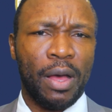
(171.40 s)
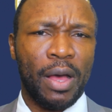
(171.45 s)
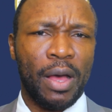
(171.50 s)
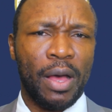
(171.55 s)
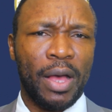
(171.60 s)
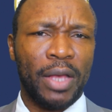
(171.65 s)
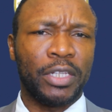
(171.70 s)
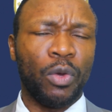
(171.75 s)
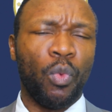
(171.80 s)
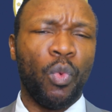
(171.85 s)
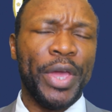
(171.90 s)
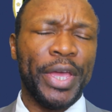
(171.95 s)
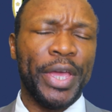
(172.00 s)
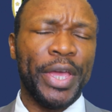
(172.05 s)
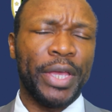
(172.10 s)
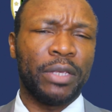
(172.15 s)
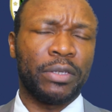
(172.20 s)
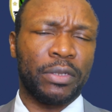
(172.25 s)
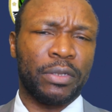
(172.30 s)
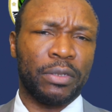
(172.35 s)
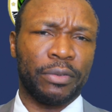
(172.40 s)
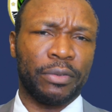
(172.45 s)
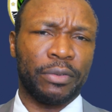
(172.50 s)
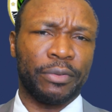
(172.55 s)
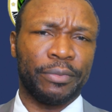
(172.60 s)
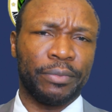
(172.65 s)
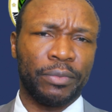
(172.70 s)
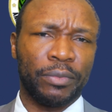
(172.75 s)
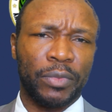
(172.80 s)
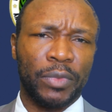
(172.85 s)
As the weeks
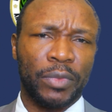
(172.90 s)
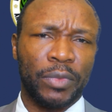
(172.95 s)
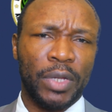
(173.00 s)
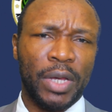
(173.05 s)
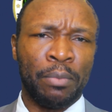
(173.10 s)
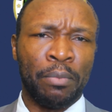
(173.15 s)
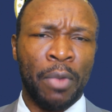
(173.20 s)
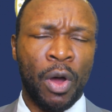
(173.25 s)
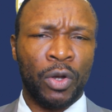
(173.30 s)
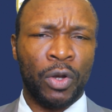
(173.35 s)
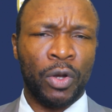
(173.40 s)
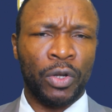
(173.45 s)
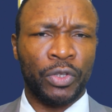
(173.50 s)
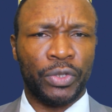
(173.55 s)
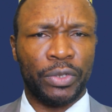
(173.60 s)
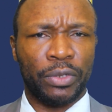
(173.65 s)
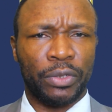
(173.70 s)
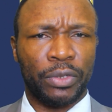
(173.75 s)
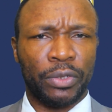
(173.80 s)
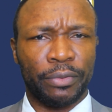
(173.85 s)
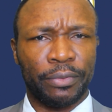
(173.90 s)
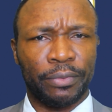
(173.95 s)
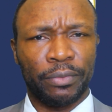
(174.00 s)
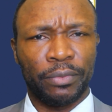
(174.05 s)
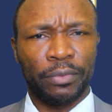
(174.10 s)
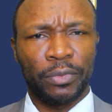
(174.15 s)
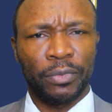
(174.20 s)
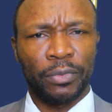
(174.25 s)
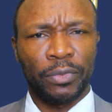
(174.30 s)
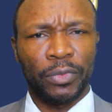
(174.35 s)
and months
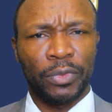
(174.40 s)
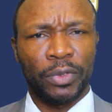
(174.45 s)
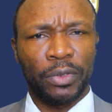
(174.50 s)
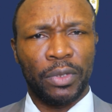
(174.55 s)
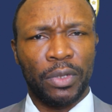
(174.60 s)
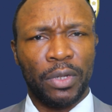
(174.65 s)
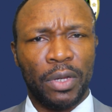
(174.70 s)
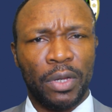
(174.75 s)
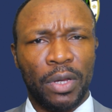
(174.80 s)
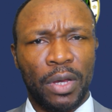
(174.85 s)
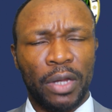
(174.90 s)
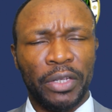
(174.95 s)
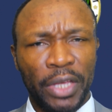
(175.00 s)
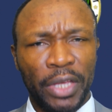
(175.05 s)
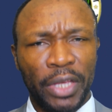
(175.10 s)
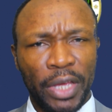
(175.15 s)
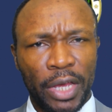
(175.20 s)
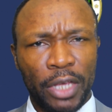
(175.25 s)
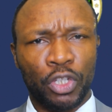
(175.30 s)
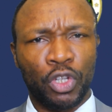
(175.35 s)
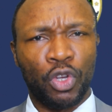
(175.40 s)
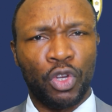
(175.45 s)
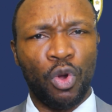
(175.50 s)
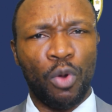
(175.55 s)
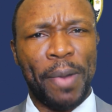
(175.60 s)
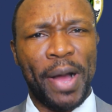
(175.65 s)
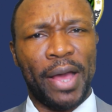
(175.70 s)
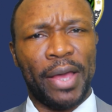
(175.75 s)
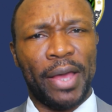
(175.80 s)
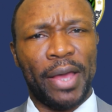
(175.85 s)
and years go
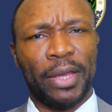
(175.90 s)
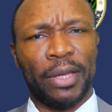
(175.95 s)
by,